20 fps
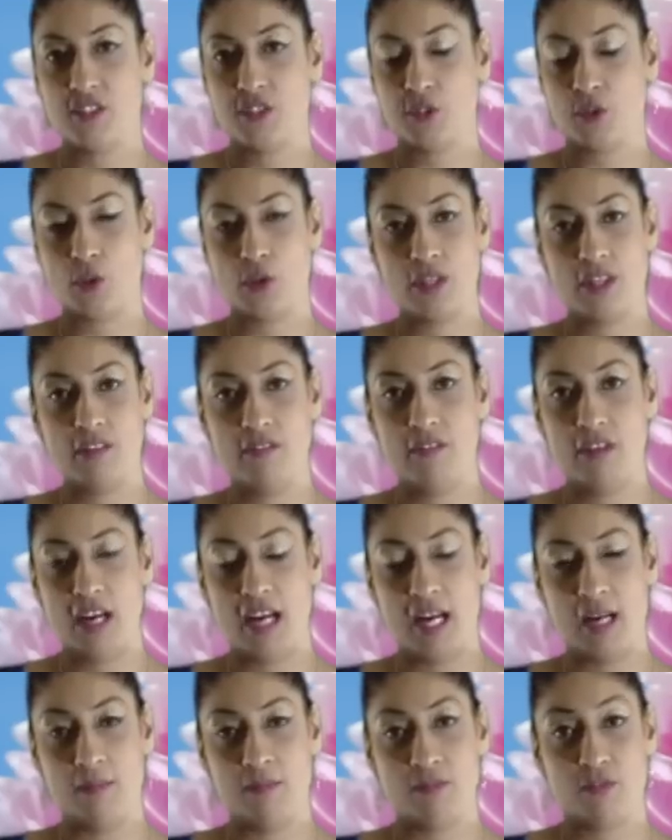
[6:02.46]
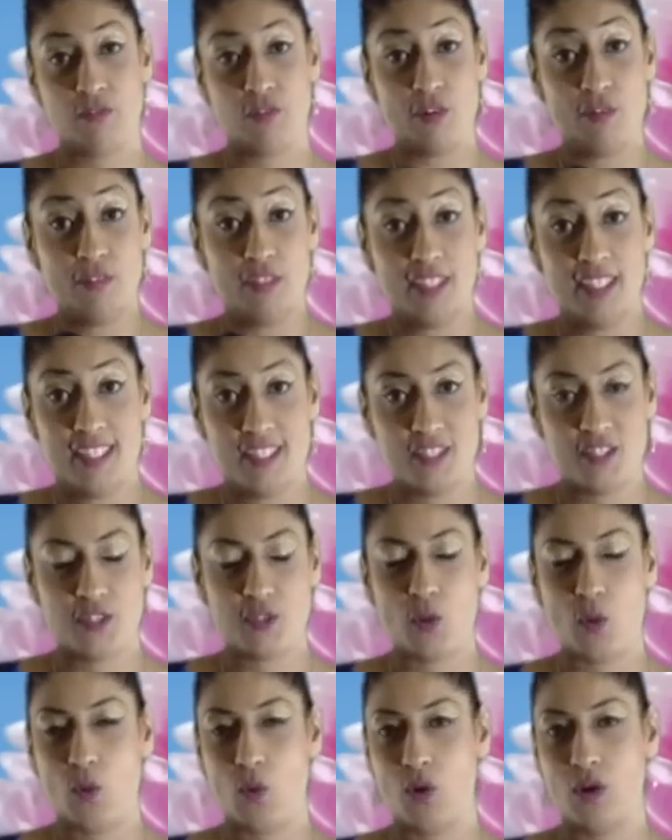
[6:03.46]
sort of um, frivolous
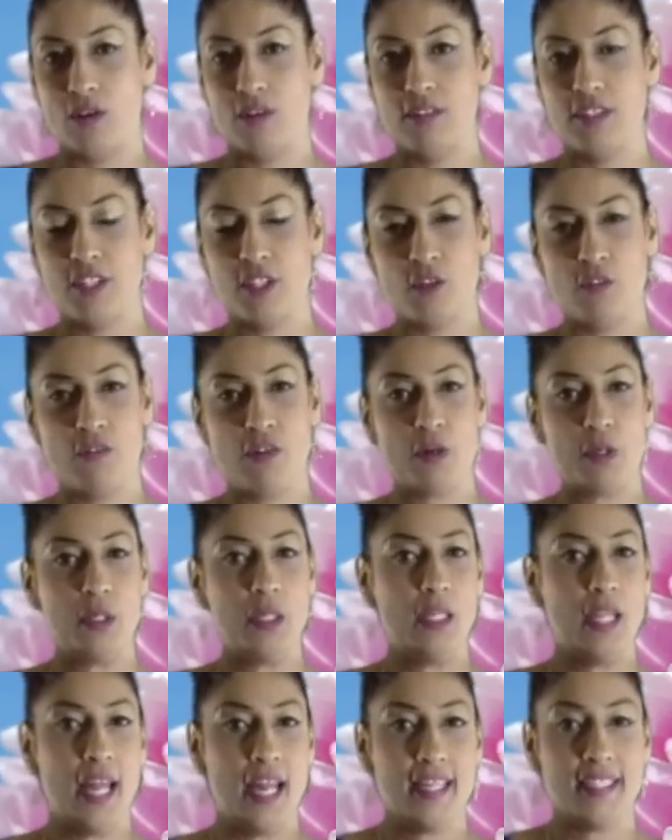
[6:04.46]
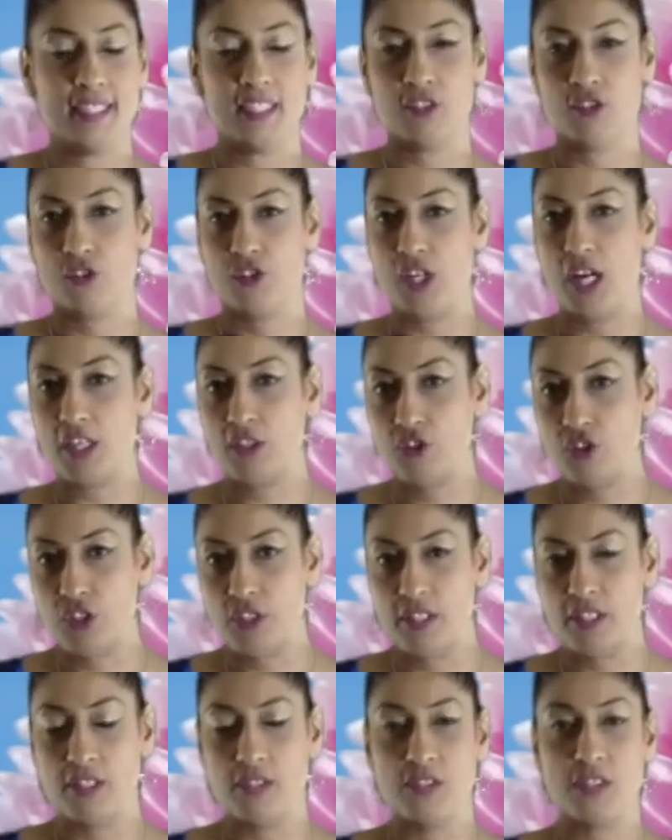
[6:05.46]
or, you know, very light
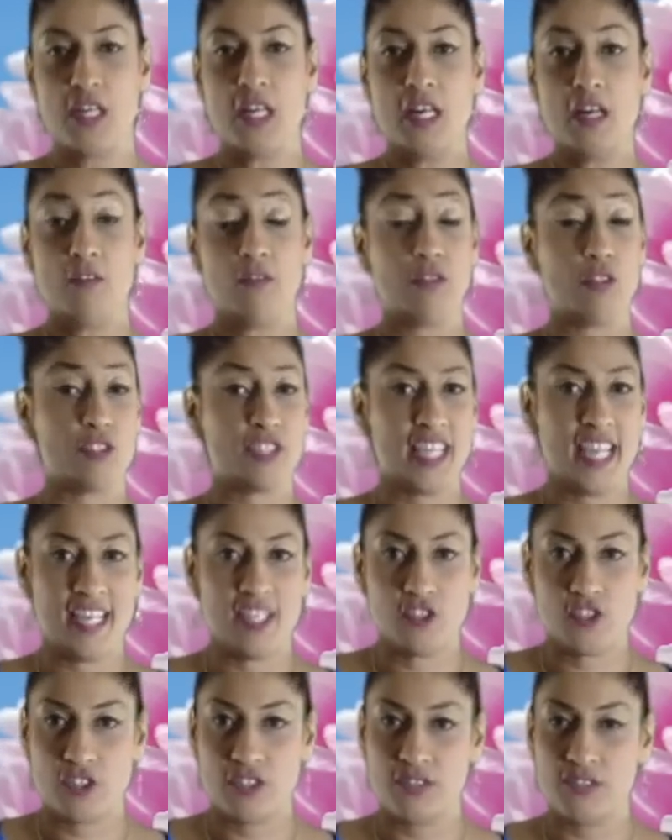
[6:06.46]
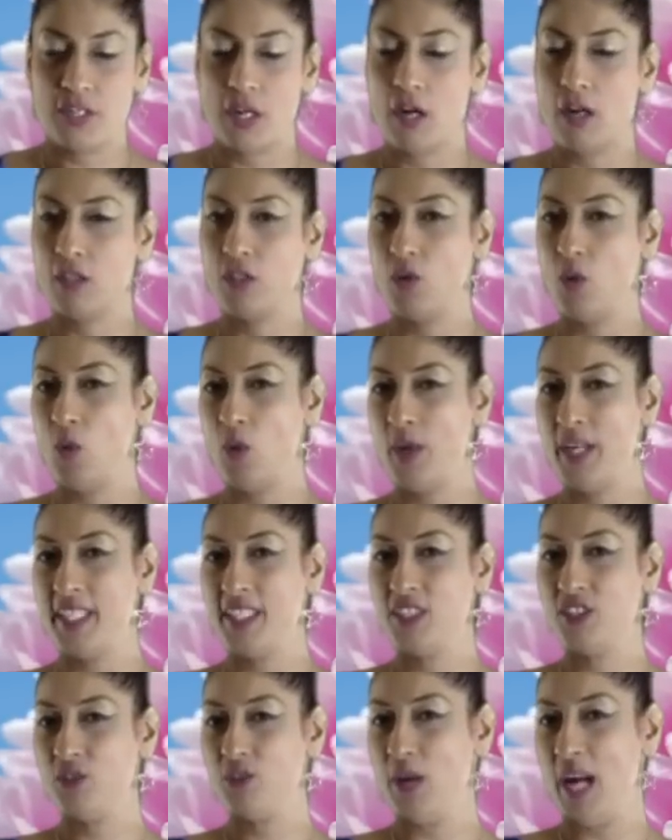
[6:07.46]
introductions, flirtations are
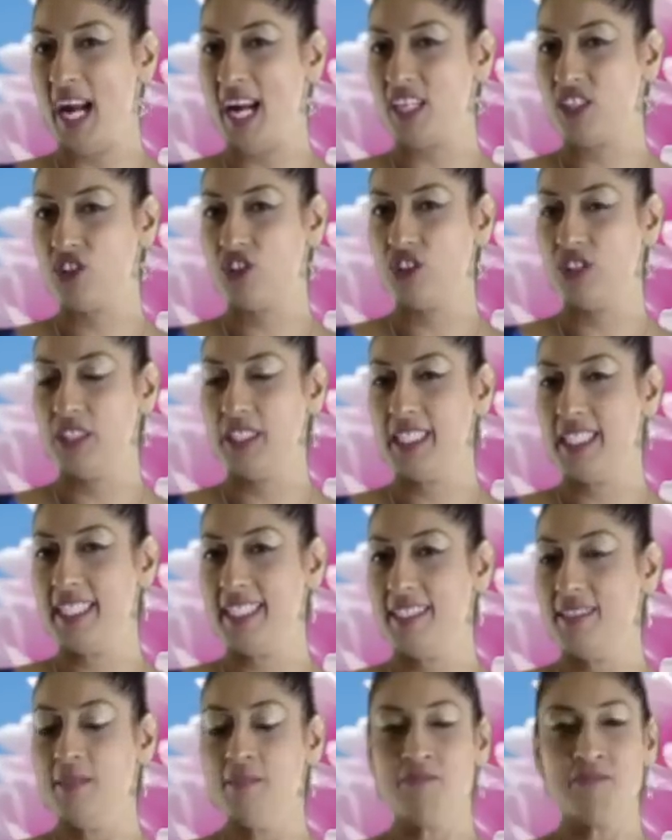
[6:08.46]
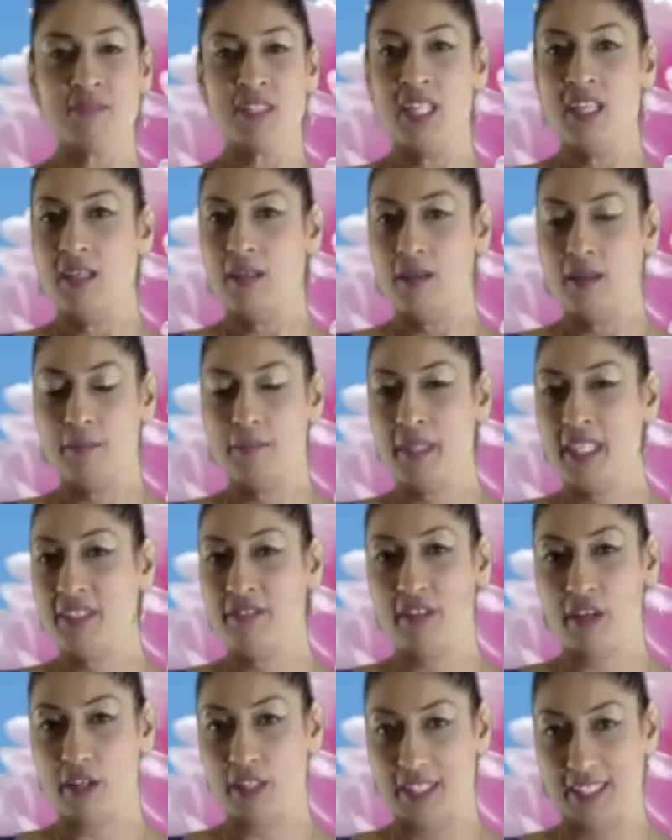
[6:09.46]
going to actually mean
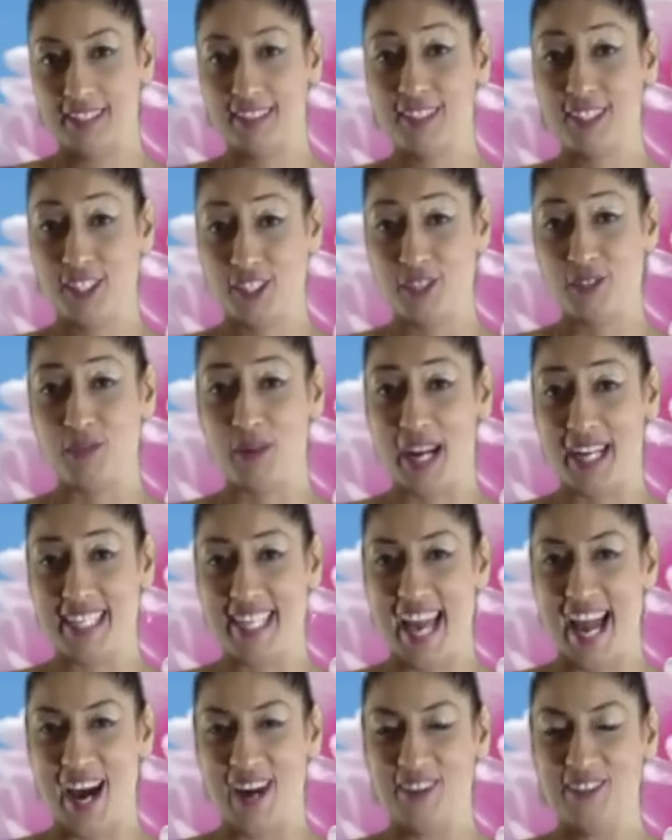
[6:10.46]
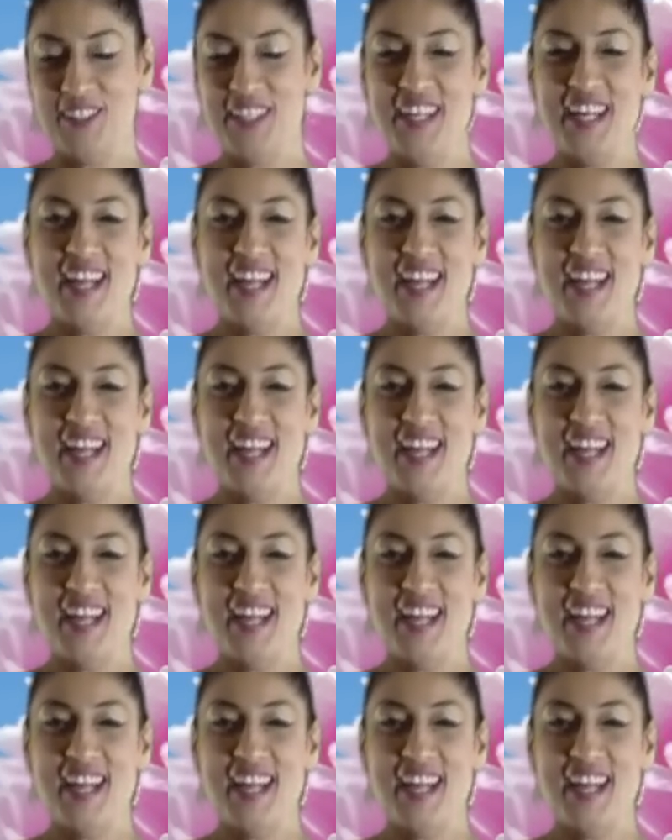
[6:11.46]
very little to you right now.